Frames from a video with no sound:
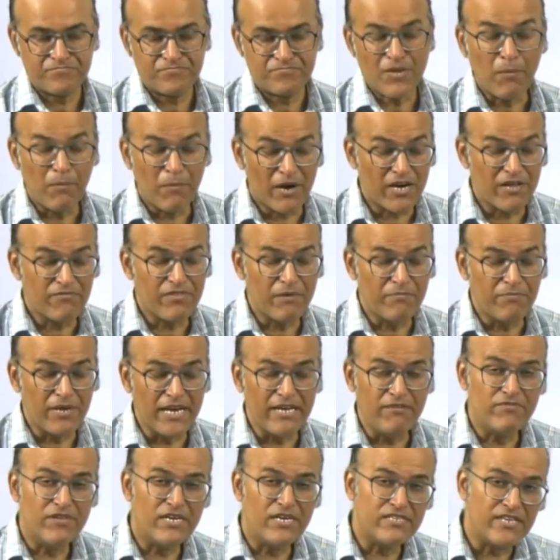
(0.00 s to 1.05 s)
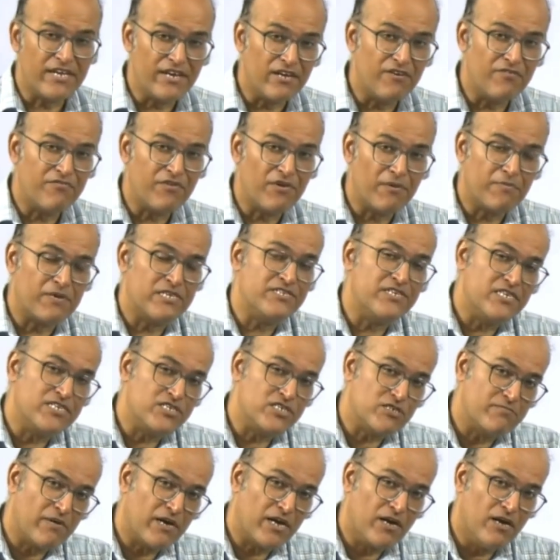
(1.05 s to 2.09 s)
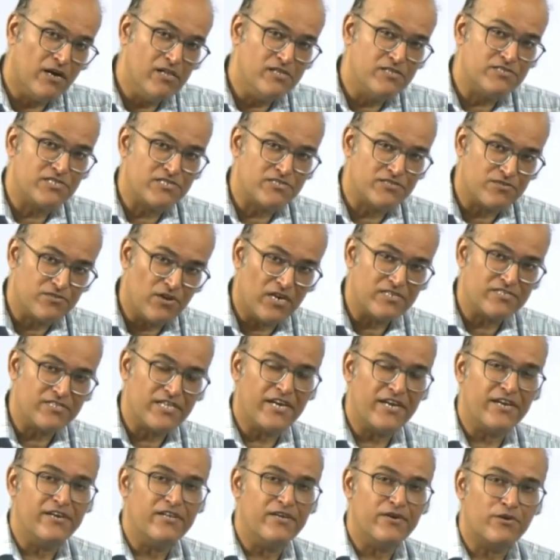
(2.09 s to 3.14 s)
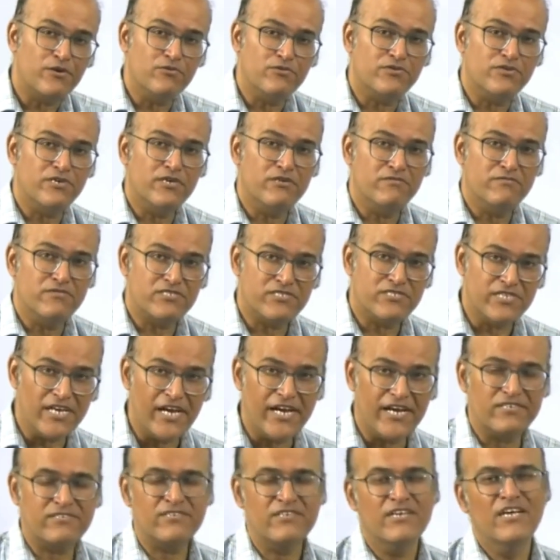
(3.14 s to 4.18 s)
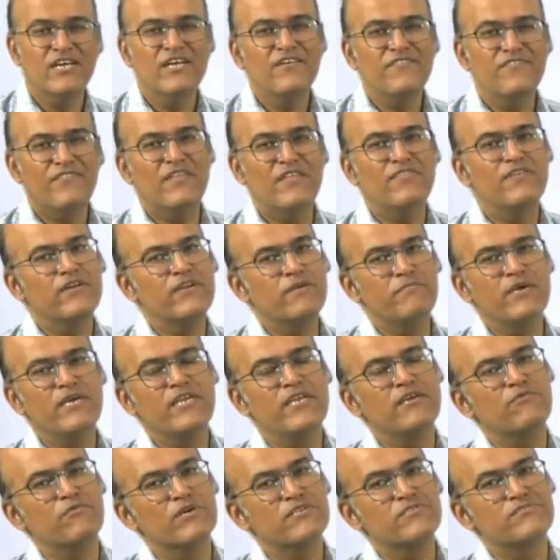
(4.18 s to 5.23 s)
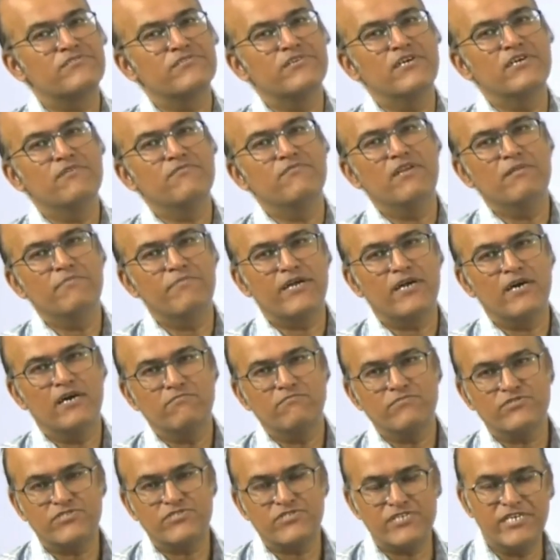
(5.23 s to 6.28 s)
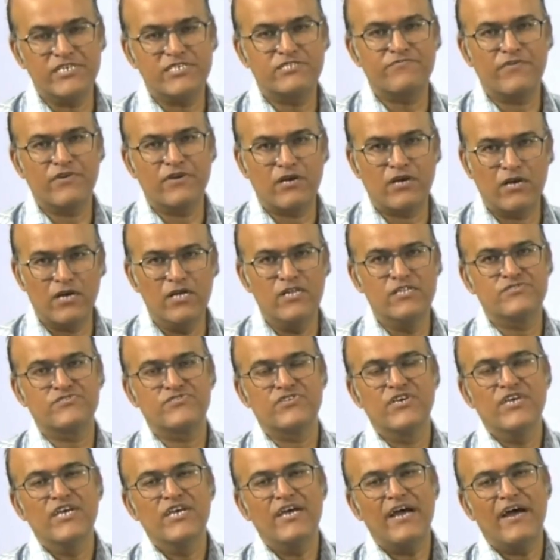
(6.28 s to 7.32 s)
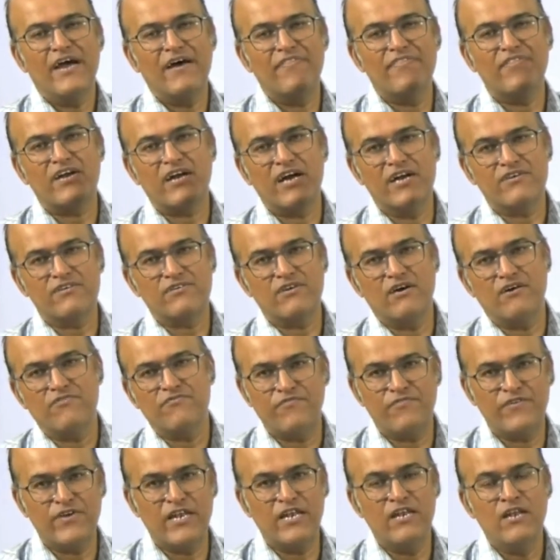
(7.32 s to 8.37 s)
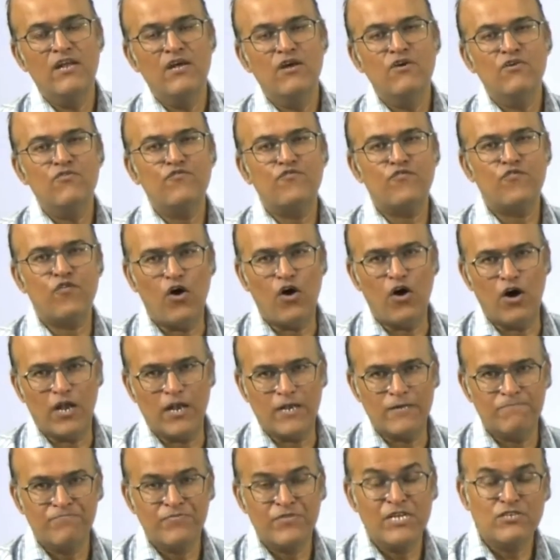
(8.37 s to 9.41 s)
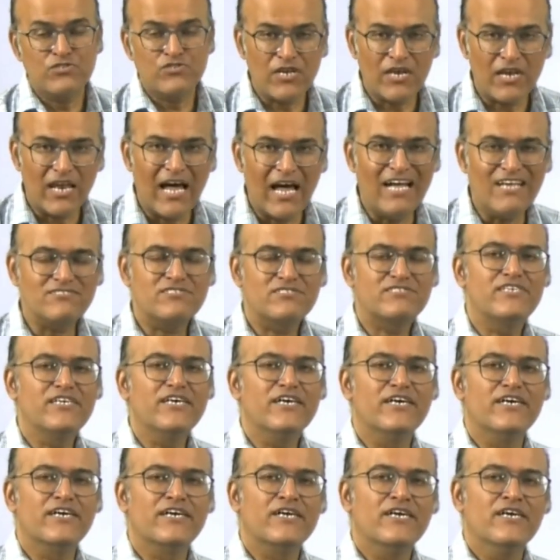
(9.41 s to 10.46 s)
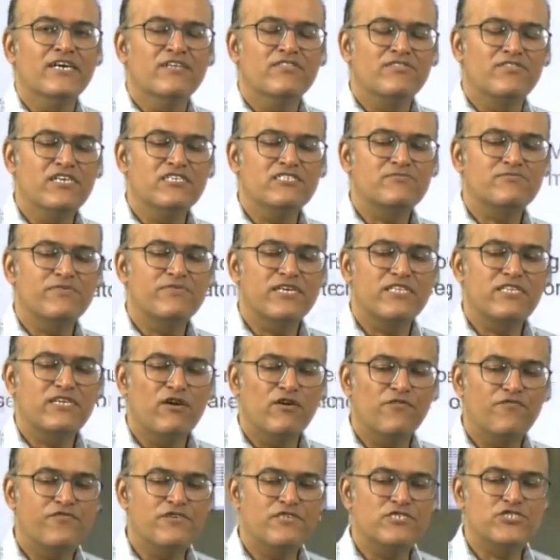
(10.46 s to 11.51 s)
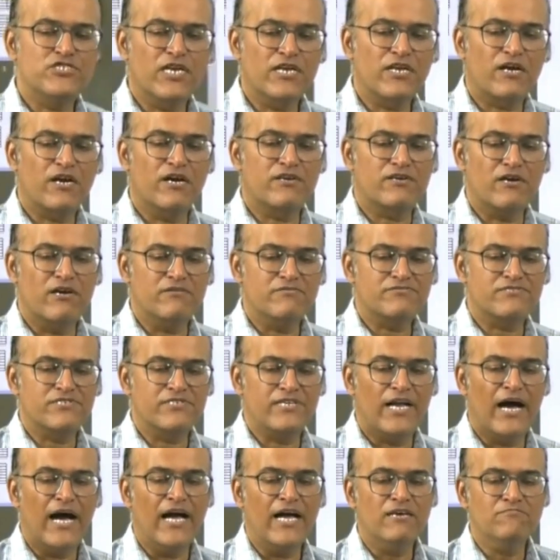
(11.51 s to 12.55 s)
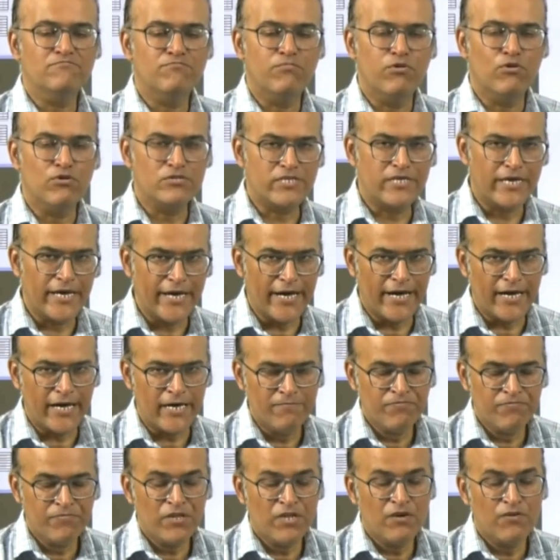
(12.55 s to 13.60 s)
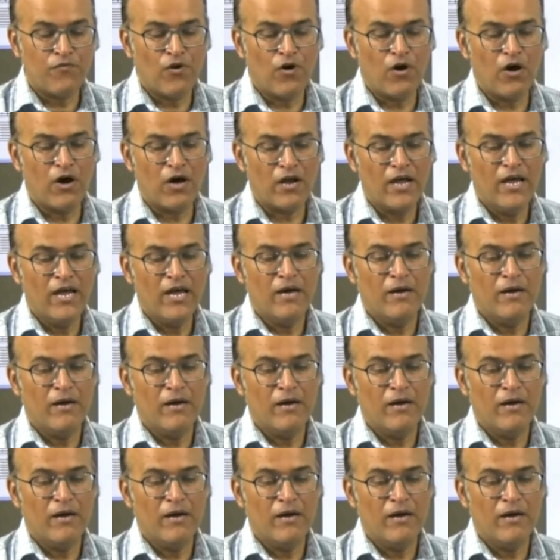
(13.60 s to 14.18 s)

But if they believe that the enough representation by girls is not there in the 2/3 of the seats, then the remaining 1/3 will become seats for girls and the cutoff will fall. So last year, these were the official cutoffs in I.I.M. Bodh Gaya for